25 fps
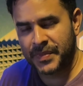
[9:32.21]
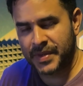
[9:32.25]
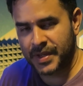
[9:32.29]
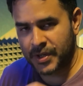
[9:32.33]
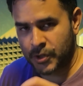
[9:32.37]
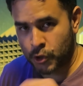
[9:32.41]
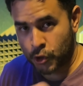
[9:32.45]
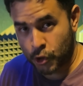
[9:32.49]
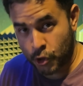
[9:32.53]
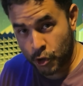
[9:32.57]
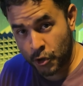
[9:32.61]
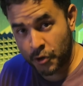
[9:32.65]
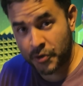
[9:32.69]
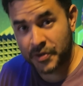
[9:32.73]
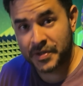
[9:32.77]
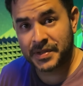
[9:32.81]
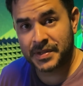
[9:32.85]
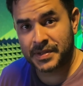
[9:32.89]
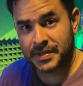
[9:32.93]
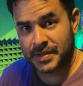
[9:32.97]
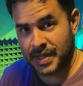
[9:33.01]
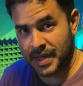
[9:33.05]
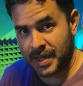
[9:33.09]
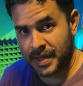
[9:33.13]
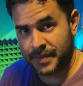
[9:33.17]
the
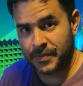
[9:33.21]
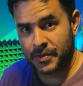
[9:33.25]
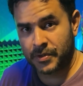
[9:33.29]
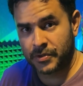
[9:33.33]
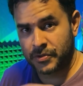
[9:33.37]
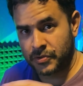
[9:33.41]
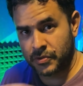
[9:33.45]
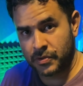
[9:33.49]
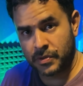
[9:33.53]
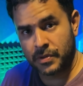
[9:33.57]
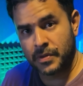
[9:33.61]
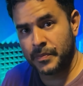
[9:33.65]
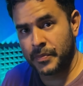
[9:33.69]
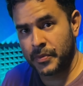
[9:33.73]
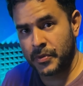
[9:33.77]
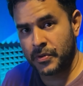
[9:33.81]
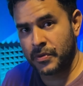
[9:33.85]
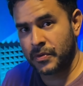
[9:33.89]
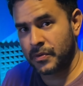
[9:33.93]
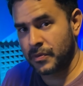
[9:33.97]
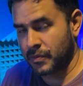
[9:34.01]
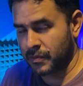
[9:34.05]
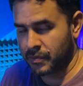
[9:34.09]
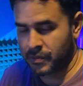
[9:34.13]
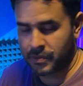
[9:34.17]
current time on your
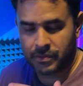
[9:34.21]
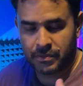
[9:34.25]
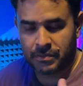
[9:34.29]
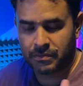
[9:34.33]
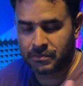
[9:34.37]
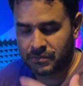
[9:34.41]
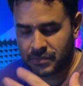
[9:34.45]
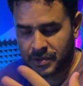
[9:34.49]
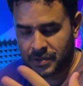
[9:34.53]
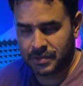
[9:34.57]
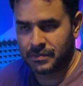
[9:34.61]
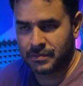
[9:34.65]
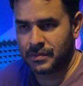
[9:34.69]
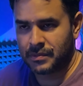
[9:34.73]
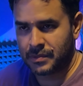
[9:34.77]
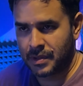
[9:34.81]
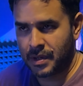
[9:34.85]
computer, or, well,